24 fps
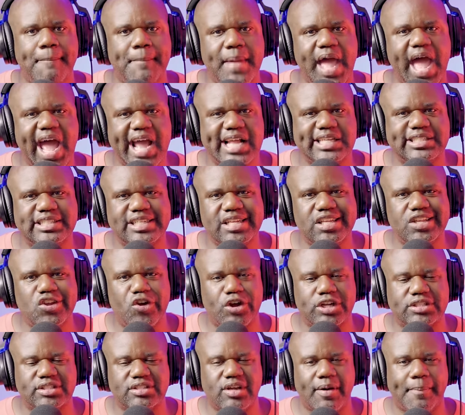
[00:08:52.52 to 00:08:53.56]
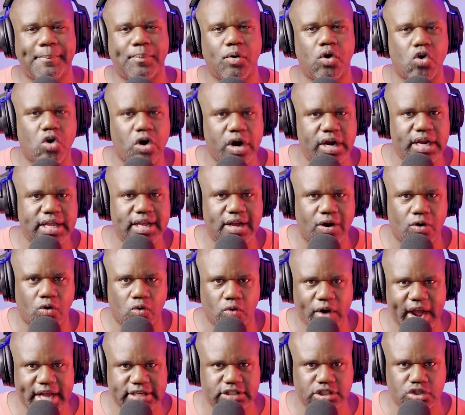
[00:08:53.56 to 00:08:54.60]
Imagine you're supporting a
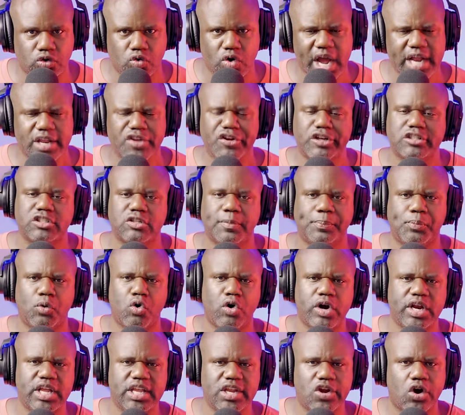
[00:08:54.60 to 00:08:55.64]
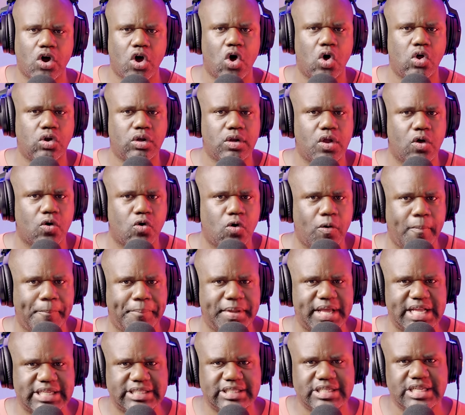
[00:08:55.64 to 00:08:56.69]
restaurant, you're supporting your own local
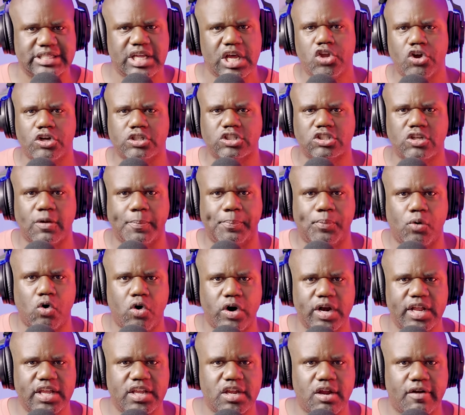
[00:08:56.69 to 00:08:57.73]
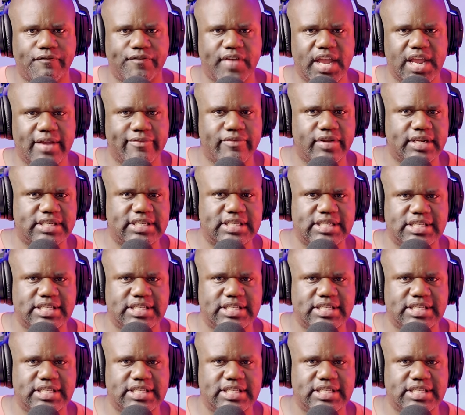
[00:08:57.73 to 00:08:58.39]
business, you're supporting your favorite